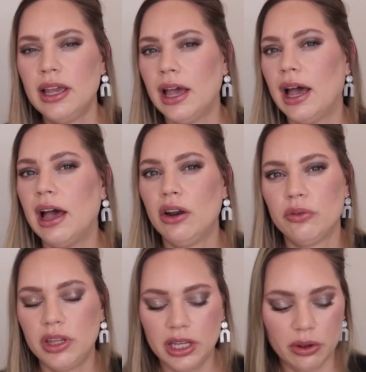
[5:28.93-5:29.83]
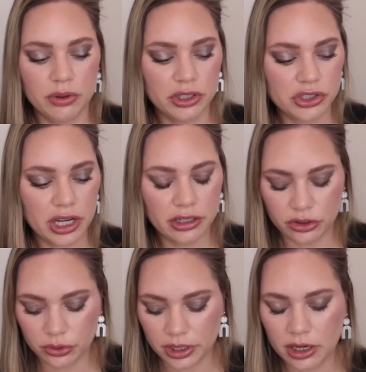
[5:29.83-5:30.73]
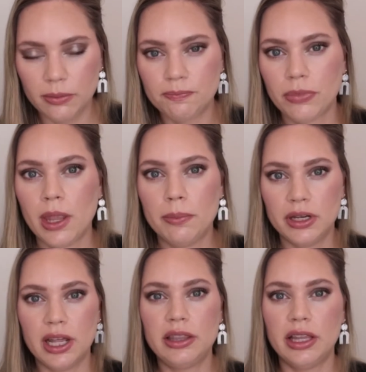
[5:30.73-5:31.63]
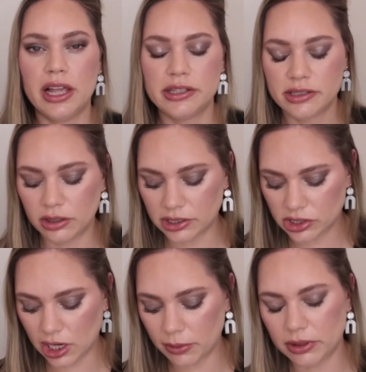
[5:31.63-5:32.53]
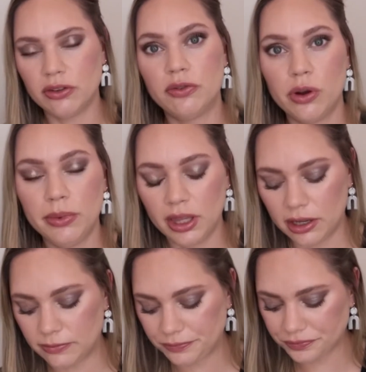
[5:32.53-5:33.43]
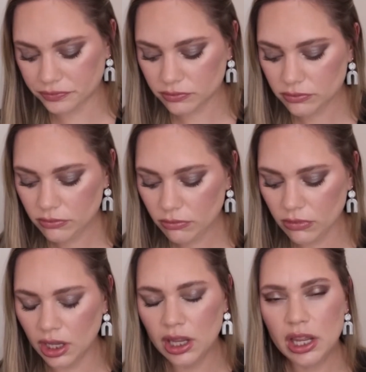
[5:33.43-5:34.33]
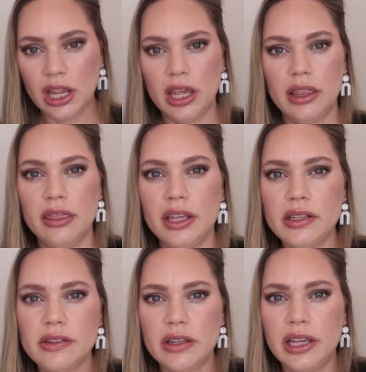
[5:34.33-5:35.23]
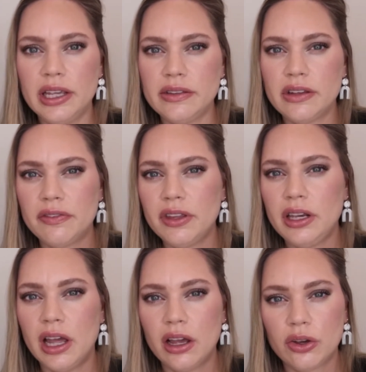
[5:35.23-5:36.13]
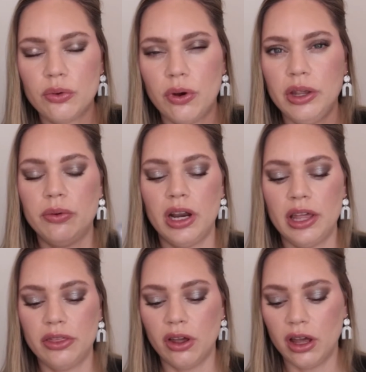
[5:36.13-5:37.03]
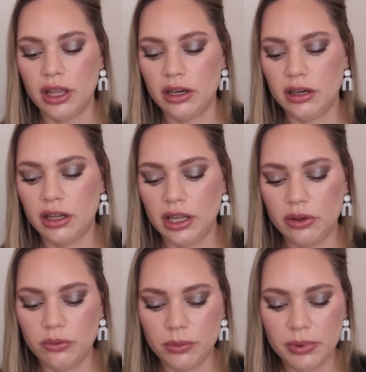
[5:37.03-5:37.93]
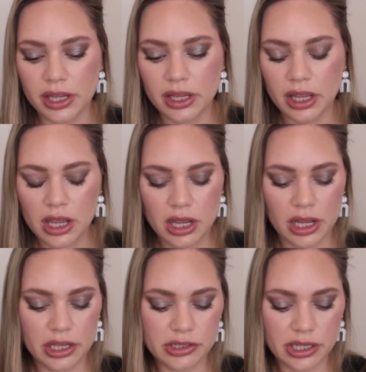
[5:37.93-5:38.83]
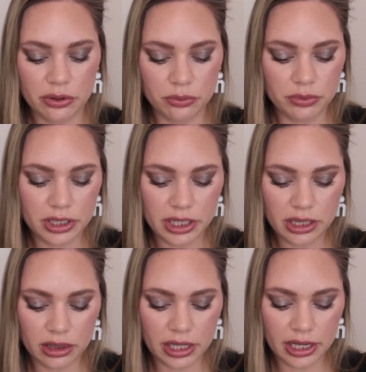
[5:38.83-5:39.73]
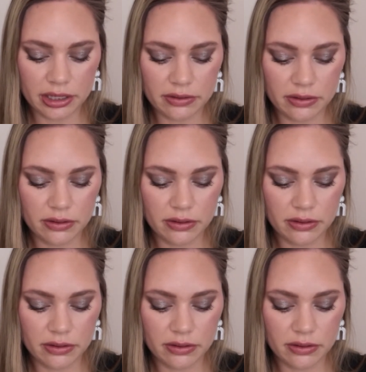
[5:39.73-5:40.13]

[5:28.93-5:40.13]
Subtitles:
I don't really get what they're trying to do here. But nonetheless, let's talk about the formula. This is definitely not quite what I thought it would be. It's like really light